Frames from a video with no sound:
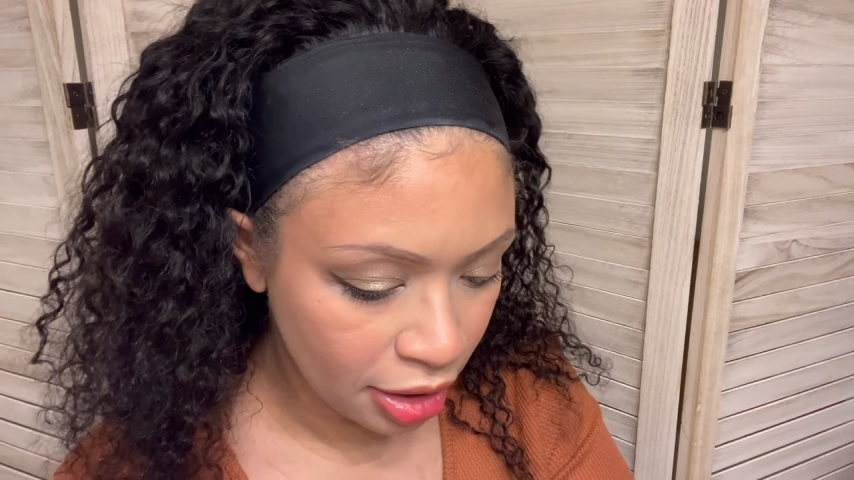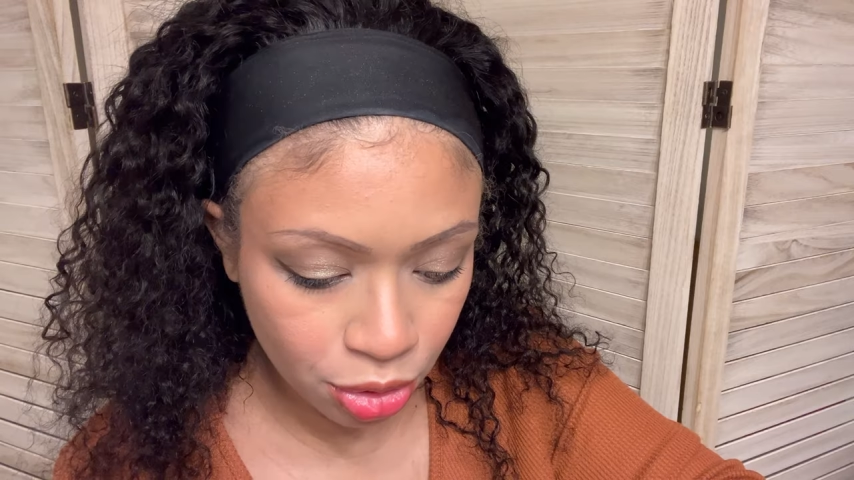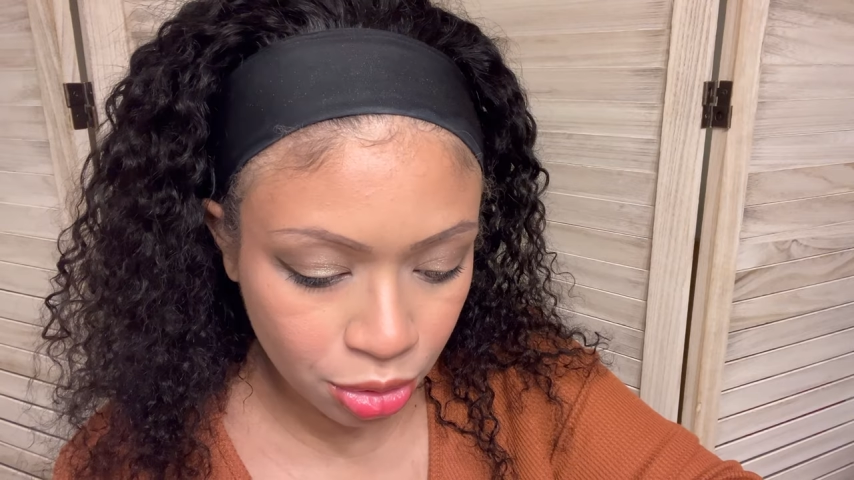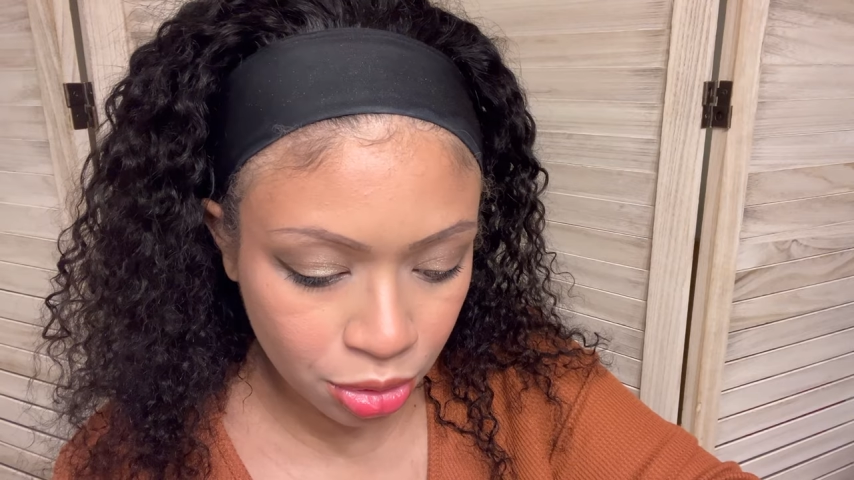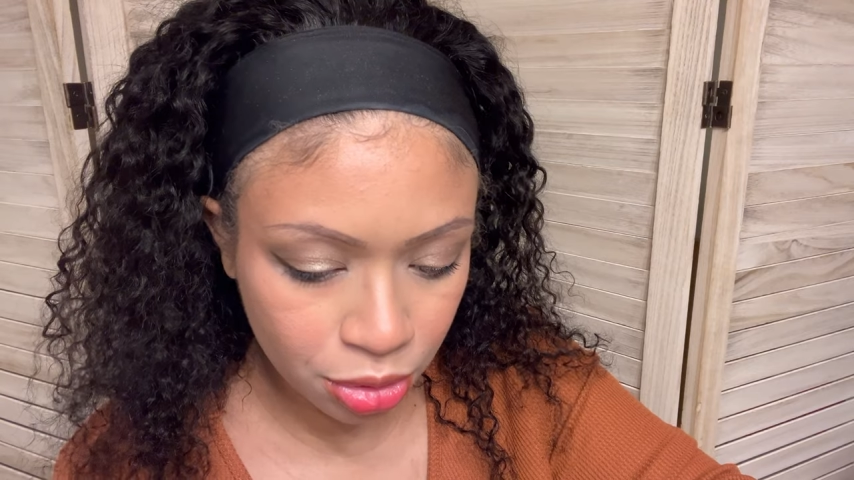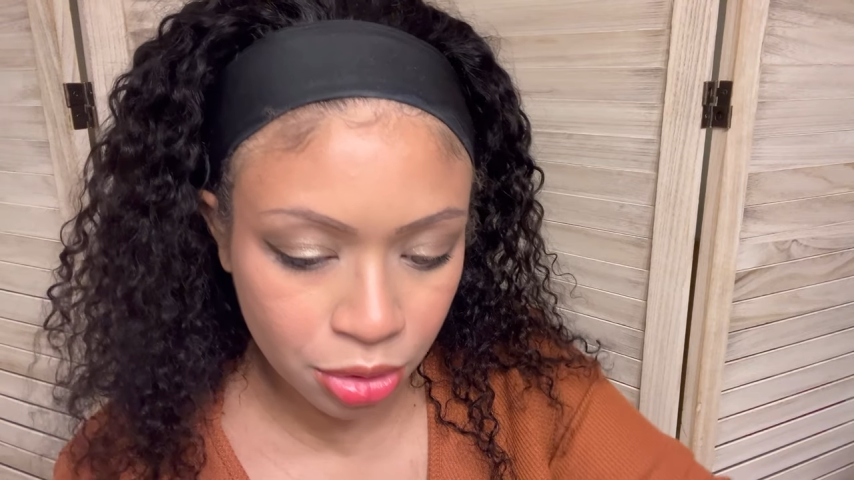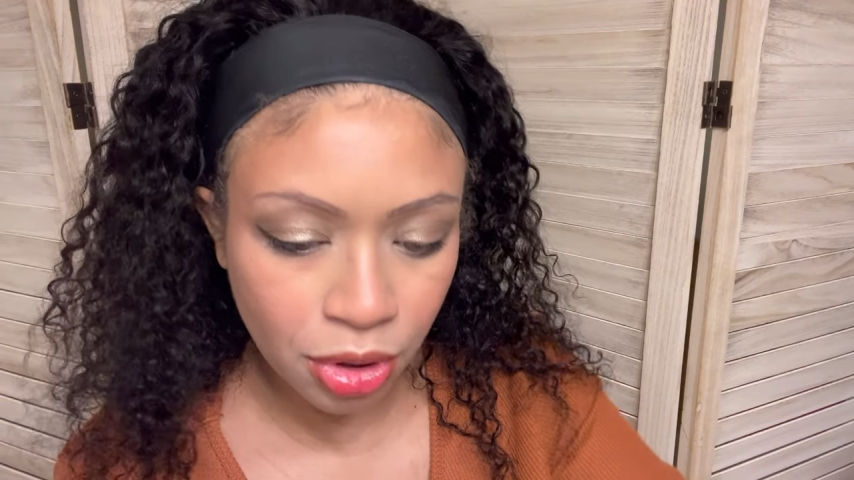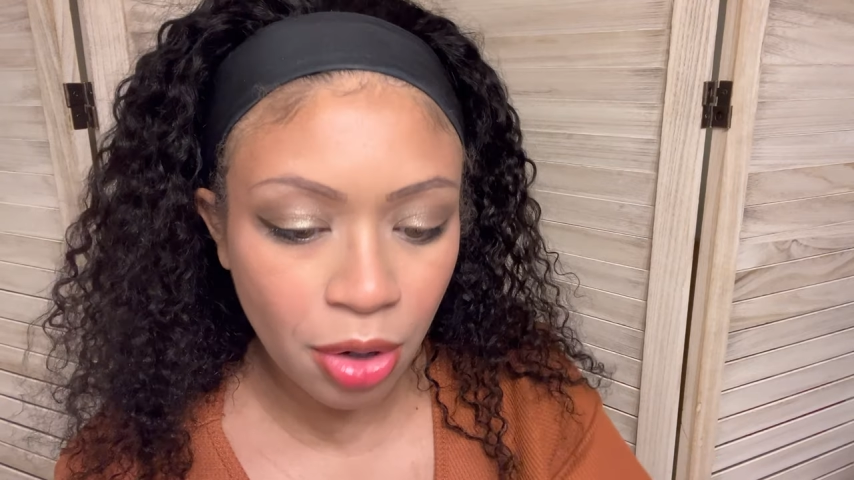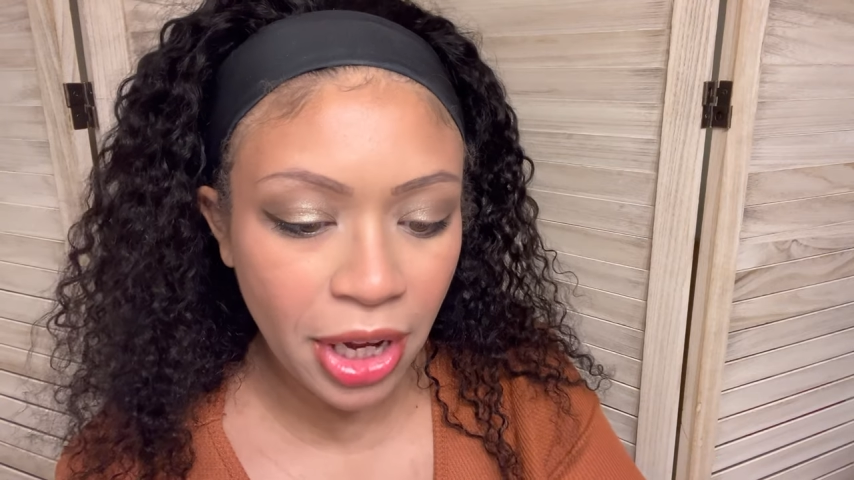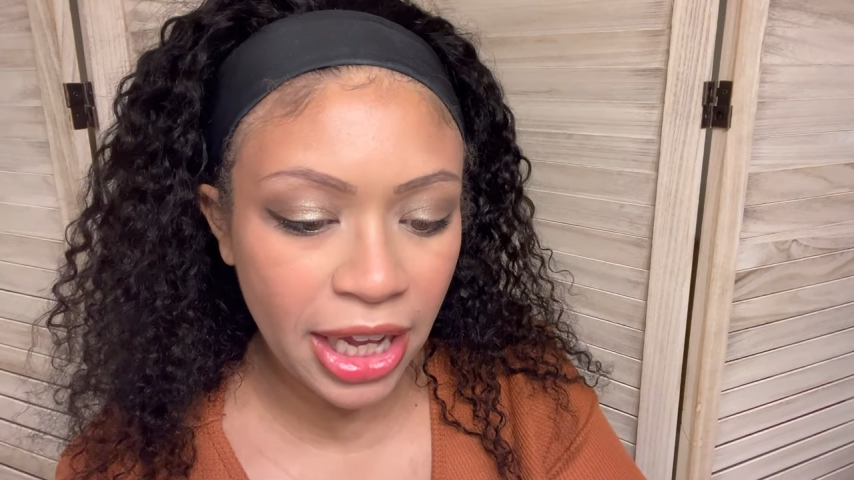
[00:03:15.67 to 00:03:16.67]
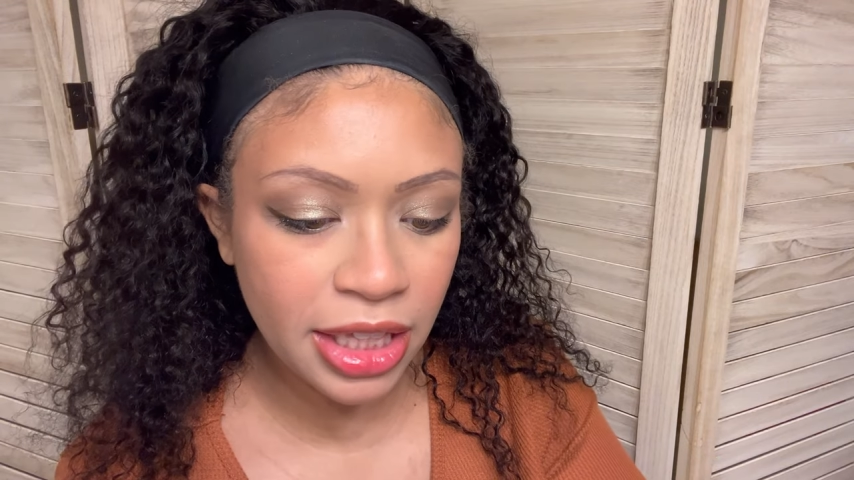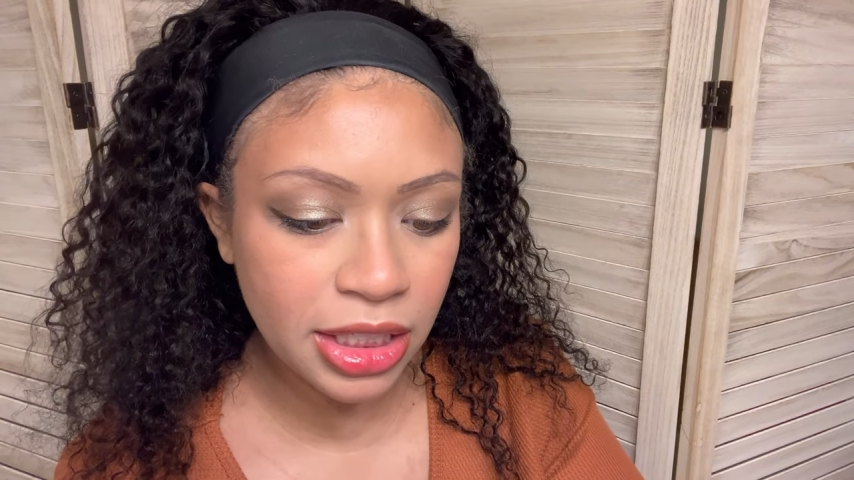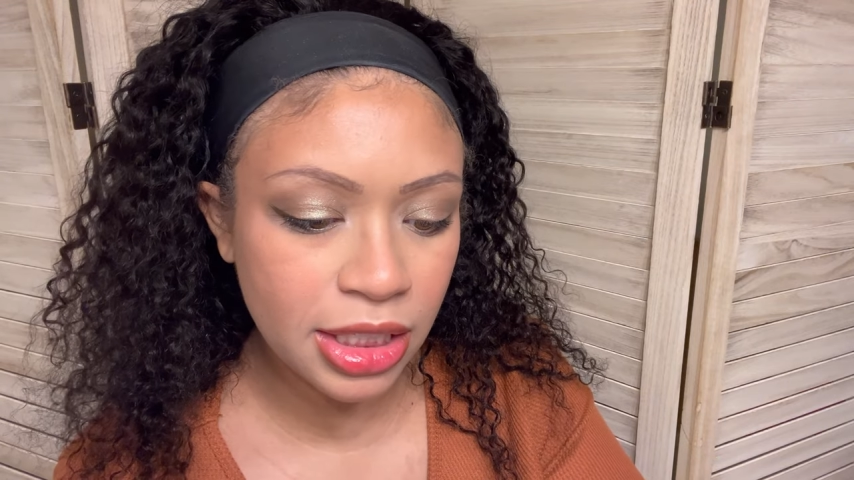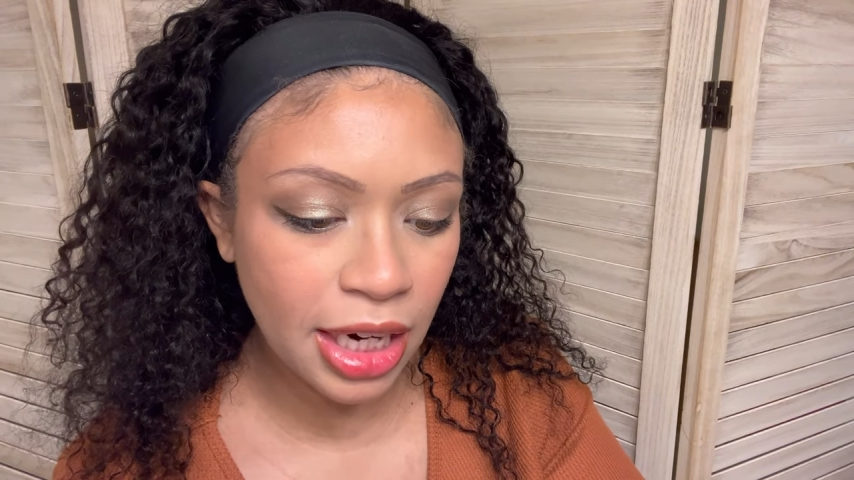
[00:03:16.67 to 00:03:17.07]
Ooh, okay, this is